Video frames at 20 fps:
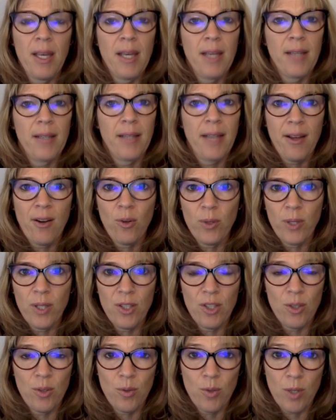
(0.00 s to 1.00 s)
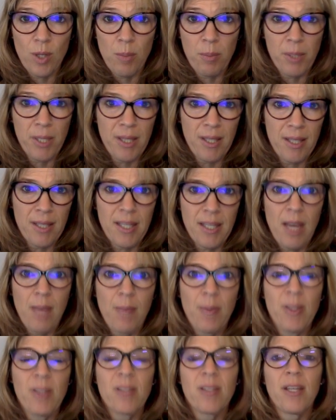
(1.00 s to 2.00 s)
Not only do you complete the
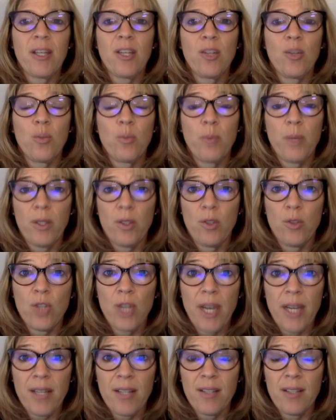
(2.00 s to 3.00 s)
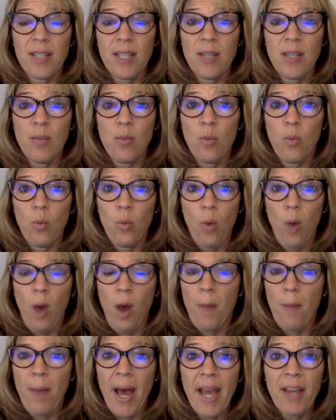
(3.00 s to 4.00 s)
assignments but you check to see
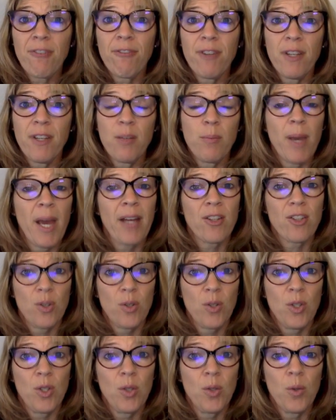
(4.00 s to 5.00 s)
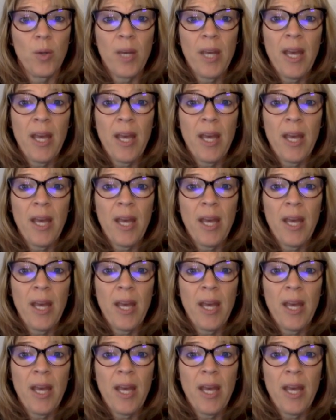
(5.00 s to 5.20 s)
my feedback to you.